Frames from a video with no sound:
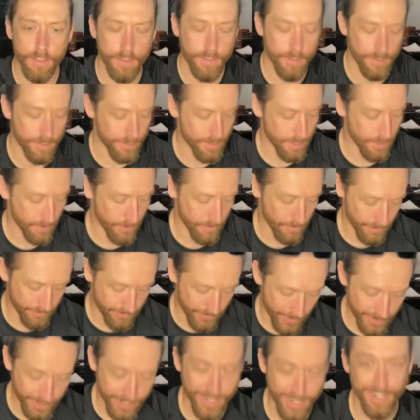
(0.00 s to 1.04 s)
So we
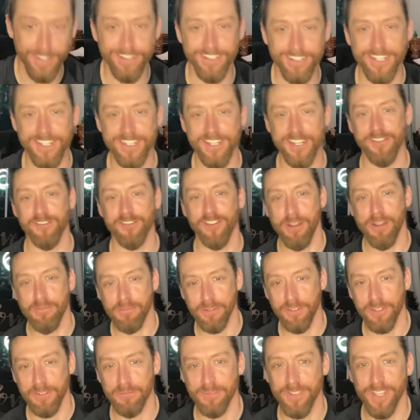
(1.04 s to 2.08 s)
finally got a decent
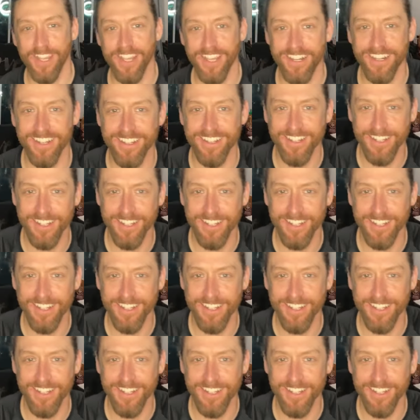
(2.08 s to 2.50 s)
dropper loop tied.